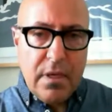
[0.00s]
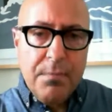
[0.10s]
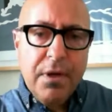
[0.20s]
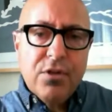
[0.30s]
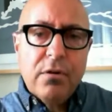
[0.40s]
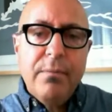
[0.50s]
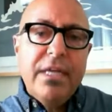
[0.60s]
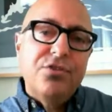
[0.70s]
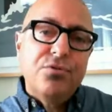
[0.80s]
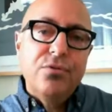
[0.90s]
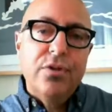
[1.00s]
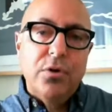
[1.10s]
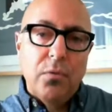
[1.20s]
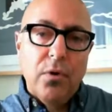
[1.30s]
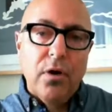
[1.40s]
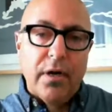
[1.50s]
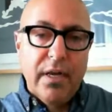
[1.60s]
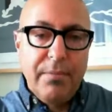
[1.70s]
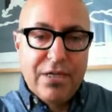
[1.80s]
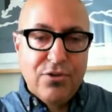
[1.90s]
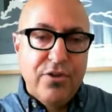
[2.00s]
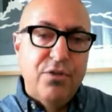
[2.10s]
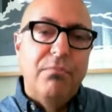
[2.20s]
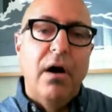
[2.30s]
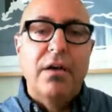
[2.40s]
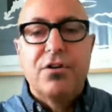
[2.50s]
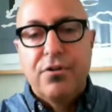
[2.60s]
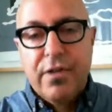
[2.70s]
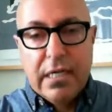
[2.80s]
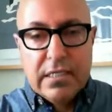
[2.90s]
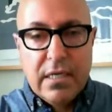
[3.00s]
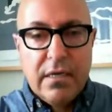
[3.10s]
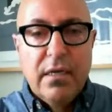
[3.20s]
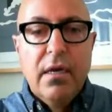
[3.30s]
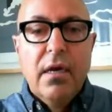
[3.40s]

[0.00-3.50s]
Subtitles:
but to remain true to your work and make sure that you monitor things and